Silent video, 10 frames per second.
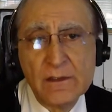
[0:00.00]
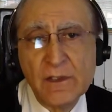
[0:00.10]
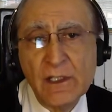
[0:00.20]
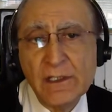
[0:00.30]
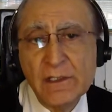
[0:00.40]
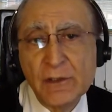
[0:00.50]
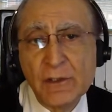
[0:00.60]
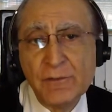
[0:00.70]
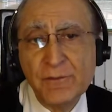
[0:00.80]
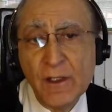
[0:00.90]
Turning to
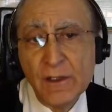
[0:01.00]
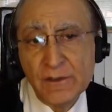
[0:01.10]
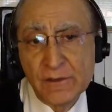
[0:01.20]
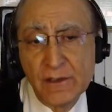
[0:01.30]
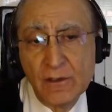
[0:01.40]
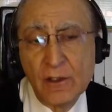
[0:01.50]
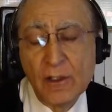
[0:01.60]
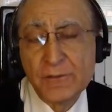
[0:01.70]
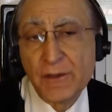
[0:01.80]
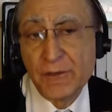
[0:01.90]
the first
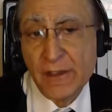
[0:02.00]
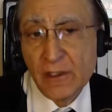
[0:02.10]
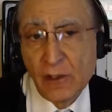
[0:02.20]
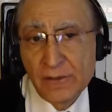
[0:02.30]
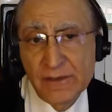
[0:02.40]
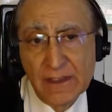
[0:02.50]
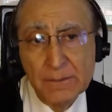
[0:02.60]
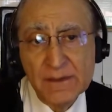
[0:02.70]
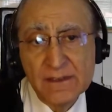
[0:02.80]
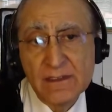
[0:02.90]
of the three
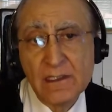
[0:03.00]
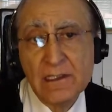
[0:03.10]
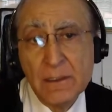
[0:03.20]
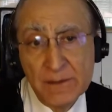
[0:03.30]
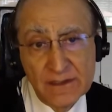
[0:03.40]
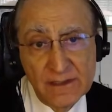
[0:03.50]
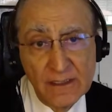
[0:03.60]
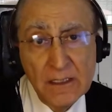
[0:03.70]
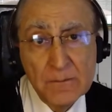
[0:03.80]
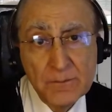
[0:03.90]
concepts,
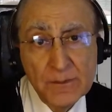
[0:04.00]
liberty,